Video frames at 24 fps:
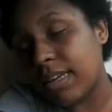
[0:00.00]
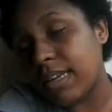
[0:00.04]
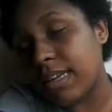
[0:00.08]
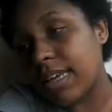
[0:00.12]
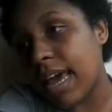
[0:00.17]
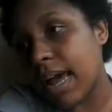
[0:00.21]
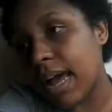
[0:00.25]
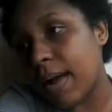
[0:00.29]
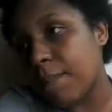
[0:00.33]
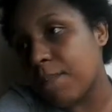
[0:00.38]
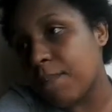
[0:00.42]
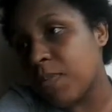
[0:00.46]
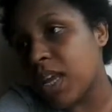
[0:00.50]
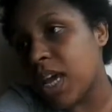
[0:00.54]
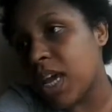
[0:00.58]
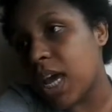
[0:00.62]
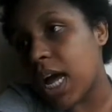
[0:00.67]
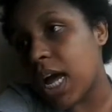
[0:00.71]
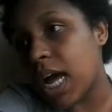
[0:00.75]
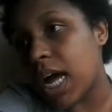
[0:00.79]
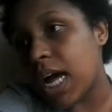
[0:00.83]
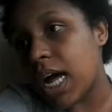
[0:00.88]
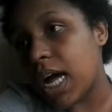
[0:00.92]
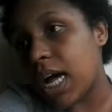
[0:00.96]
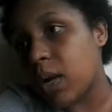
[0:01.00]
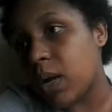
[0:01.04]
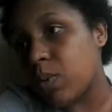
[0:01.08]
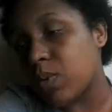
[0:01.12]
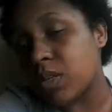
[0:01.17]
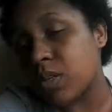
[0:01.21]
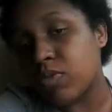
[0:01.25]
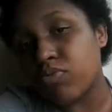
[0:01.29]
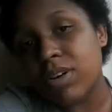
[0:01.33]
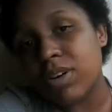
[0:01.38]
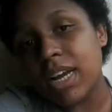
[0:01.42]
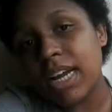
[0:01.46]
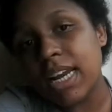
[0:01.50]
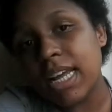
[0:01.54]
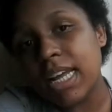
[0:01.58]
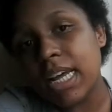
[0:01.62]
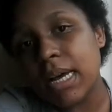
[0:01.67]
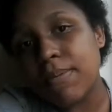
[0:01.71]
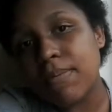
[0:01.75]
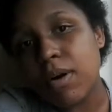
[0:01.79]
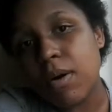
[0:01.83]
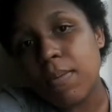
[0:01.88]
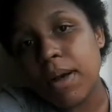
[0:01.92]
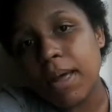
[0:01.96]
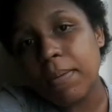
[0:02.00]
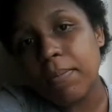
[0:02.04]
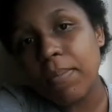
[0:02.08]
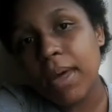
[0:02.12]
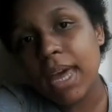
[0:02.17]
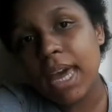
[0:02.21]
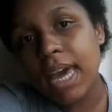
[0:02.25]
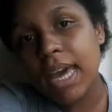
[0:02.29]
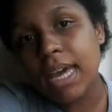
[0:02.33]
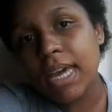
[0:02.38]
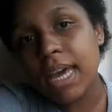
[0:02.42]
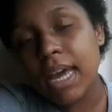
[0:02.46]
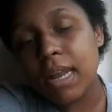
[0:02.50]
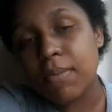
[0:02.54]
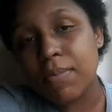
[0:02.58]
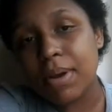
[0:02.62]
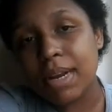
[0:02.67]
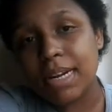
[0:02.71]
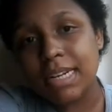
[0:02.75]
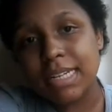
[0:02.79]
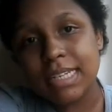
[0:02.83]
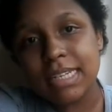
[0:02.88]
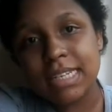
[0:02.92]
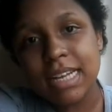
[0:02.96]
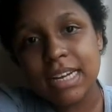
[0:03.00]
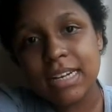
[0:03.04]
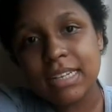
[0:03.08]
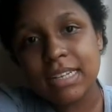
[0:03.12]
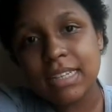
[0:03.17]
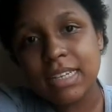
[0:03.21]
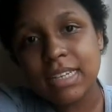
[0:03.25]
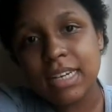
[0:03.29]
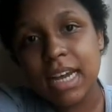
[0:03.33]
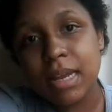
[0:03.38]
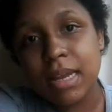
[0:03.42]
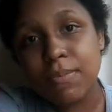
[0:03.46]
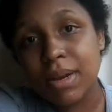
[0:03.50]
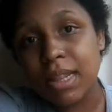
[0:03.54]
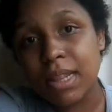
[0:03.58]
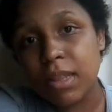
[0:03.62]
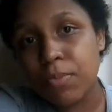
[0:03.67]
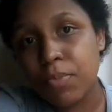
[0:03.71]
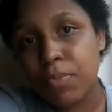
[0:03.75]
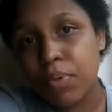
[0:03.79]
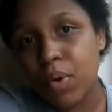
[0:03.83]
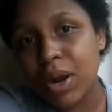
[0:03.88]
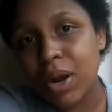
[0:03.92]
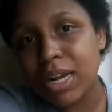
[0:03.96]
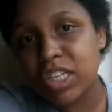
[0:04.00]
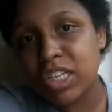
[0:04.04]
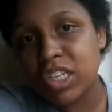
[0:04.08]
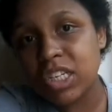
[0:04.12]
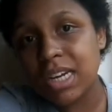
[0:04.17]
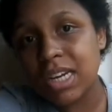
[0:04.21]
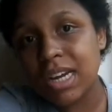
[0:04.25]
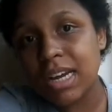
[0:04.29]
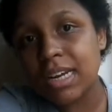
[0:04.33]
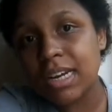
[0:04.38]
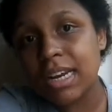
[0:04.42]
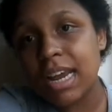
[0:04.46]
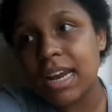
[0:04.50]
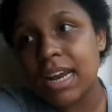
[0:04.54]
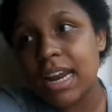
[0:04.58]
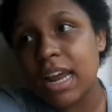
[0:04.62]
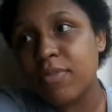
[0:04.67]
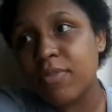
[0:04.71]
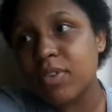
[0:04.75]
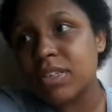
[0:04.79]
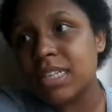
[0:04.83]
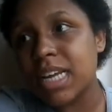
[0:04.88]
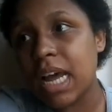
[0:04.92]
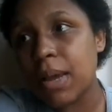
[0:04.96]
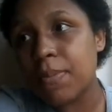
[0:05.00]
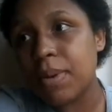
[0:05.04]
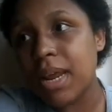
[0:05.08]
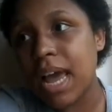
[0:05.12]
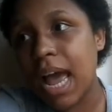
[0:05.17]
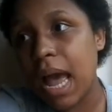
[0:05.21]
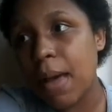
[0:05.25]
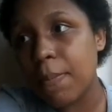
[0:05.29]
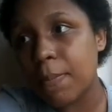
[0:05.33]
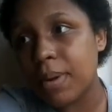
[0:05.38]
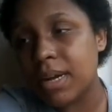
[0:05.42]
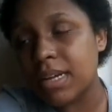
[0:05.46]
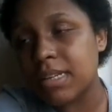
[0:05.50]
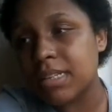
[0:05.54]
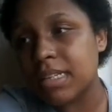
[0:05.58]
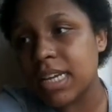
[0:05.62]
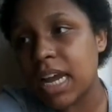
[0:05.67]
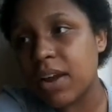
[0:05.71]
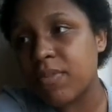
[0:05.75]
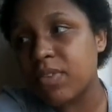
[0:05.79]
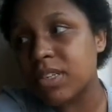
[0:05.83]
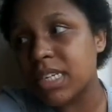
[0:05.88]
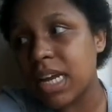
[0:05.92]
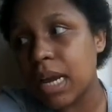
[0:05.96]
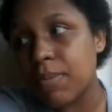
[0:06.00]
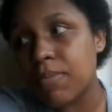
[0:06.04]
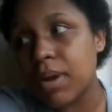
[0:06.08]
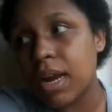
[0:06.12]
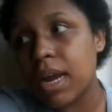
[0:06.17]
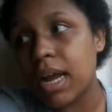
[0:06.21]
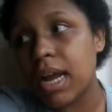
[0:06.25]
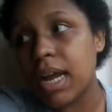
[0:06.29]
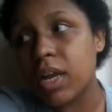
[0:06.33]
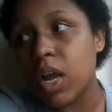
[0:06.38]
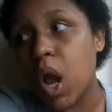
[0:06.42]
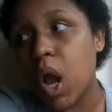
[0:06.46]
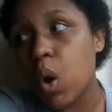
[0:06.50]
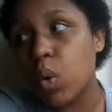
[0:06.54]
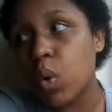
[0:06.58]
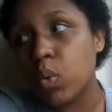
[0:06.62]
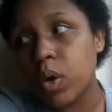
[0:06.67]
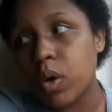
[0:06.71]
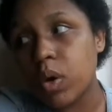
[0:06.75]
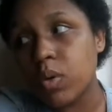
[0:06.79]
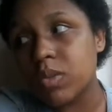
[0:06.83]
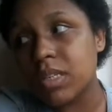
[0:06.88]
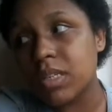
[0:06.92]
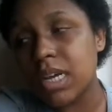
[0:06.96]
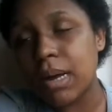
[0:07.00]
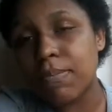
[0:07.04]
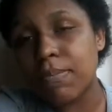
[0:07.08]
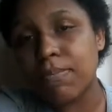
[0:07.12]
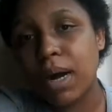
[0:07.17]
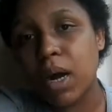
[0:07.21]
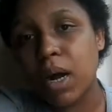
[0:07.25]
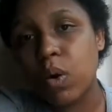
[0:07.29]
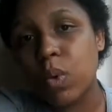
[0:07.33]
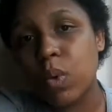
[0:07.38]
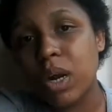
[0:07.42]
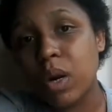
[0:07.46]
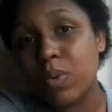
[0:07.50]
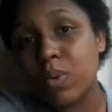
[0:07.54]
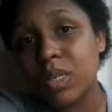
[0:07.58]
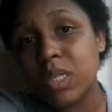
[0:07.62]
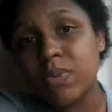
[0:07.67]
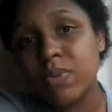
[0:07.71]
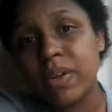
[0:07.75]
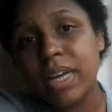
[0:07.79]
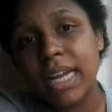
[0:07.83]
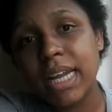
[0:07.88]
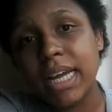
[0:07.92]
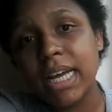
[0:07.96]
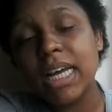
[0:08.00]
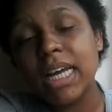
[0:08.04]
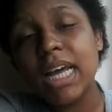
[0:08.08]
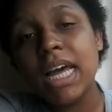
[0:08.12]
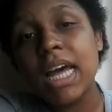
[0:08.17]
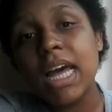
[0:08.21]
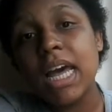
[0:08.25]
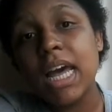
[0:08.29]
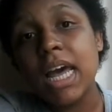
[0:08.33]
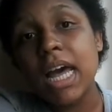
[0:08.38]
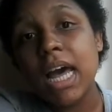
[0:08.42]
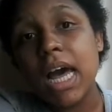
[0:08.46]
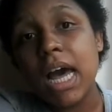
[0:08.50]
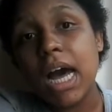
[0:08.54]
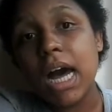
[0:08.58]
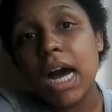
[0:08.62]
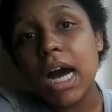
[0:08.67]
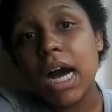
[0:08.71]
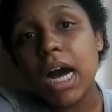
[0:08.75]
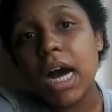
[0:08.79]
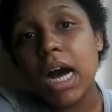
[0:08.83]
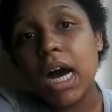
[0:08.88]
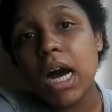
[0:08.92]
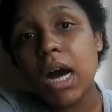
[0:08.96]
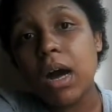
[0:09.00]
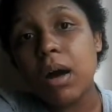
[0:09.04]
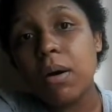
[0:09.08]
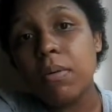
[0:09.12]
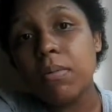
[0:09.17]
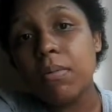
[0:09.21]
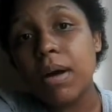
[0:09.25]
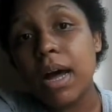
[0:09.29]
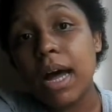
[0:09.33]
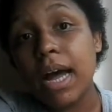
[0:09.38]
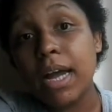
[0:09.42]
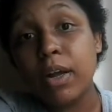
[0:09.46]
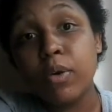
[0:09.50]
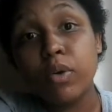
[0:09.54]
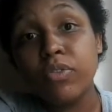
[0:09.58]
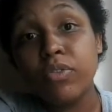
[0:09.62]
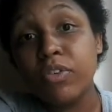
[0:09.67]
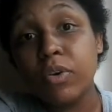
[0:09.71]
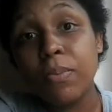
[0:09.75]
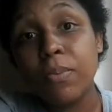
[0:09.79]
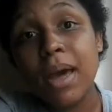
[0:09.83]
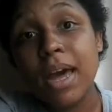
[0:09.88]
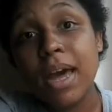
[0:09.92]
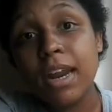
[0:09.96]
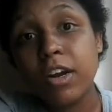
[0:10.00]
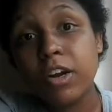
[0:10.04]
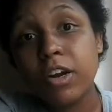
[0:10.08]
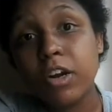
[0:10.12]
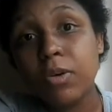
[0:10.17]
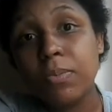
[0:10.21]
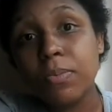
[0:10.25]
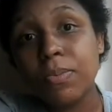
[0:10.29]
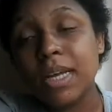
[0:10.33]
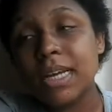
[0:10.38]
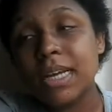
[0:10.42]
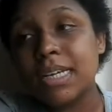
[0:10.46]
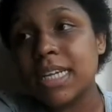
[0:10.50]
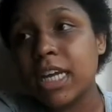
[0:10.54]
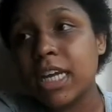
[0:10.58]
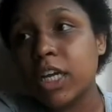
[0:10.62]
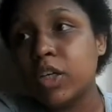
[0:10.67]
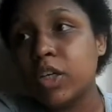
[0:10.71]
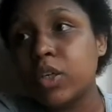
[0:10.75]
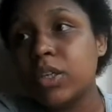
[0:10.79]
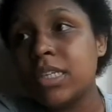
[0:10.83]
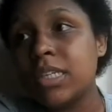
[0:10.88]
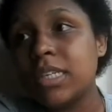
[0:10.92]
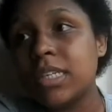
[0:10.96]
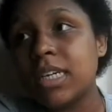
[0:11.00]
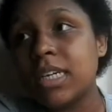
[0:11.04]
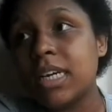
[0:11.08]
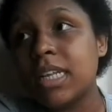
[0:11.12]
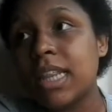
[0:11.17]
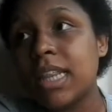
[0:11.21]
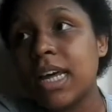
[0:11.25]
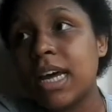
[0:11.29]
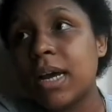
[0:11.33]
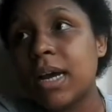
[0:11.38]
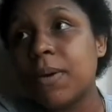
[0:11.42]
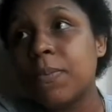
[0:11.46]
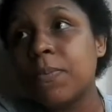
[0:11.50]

Yeah, I was writing about my pain and my anxiety and my depression, and every time it happened, every time I wrote about what I was feeling, I could feel better because I could see that